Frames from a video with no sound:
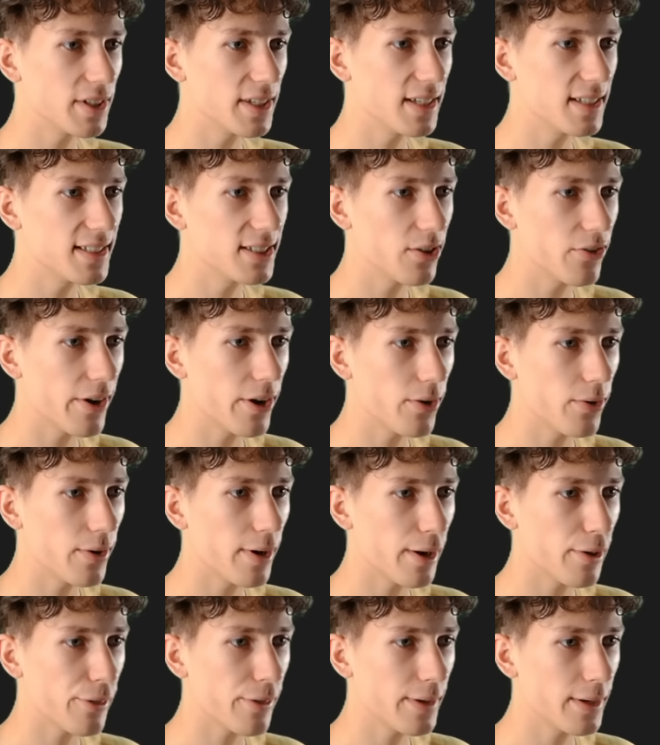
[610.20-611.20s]
detail though,
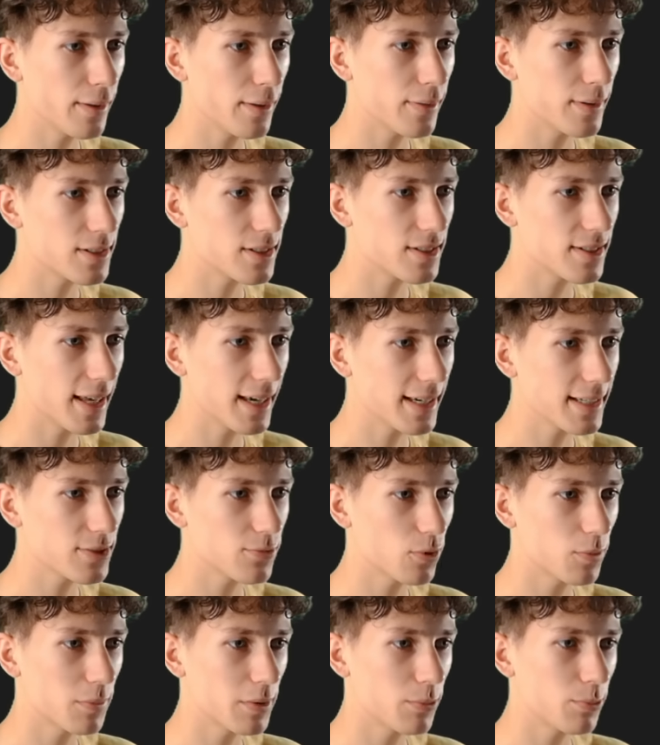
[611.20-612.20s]
I think this
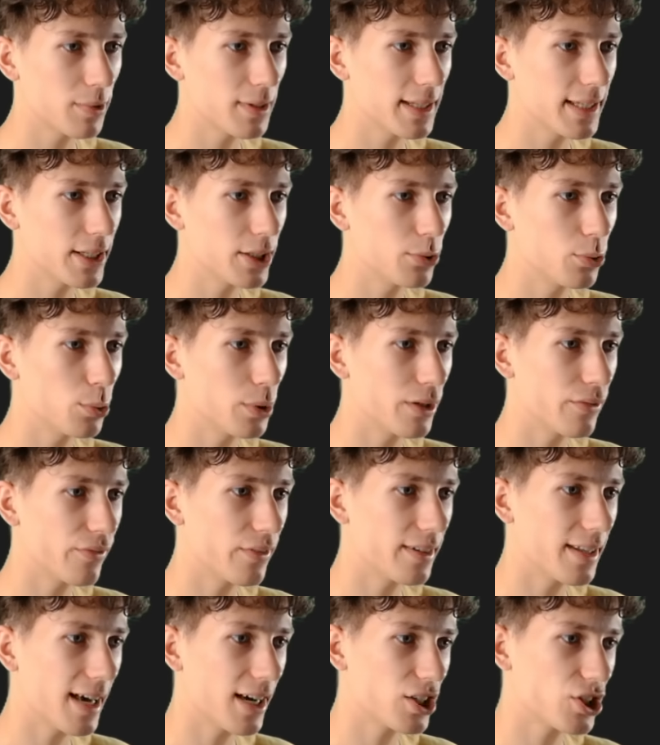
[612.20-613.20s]
text would be really cool if
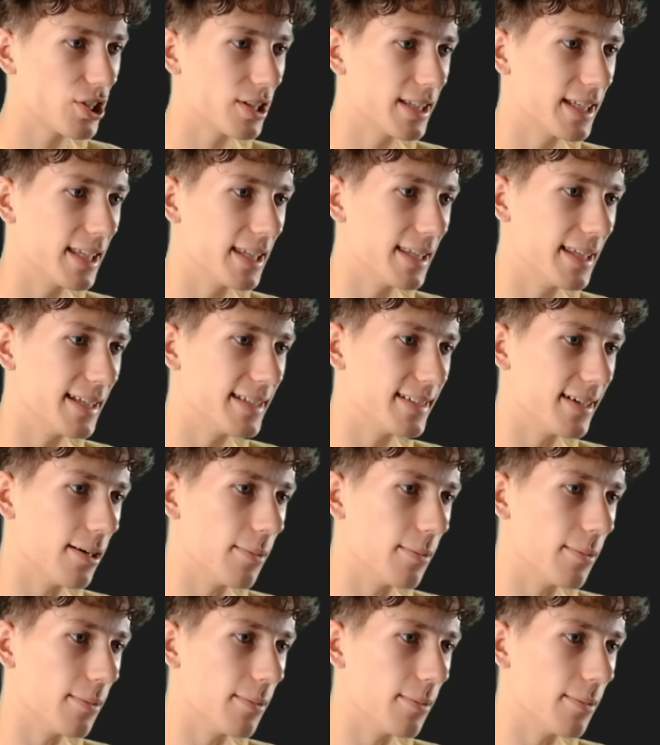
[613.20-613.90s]
it actually lit